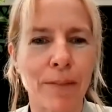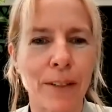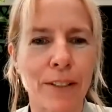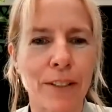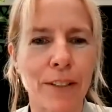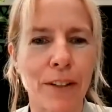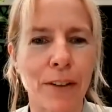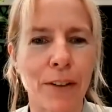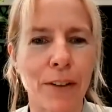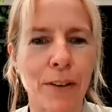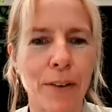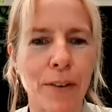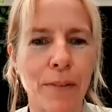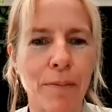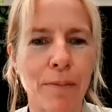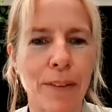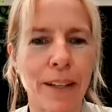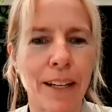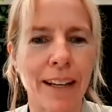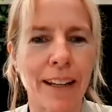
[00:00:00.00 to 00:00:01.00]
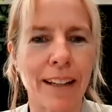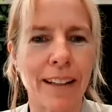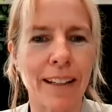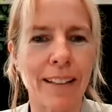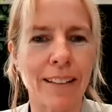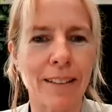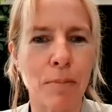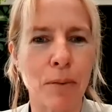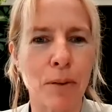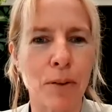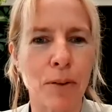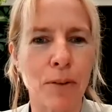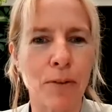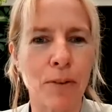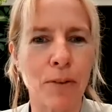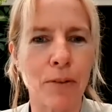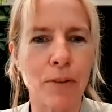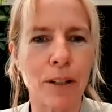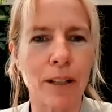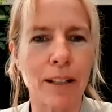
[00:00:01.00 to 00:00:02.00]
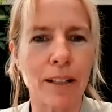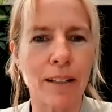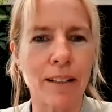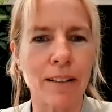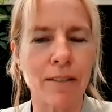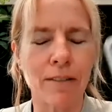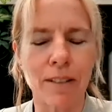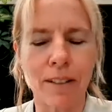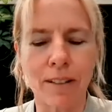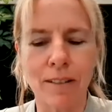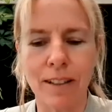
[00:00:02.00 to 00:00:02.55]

So yeah, that's beautiful with the Dove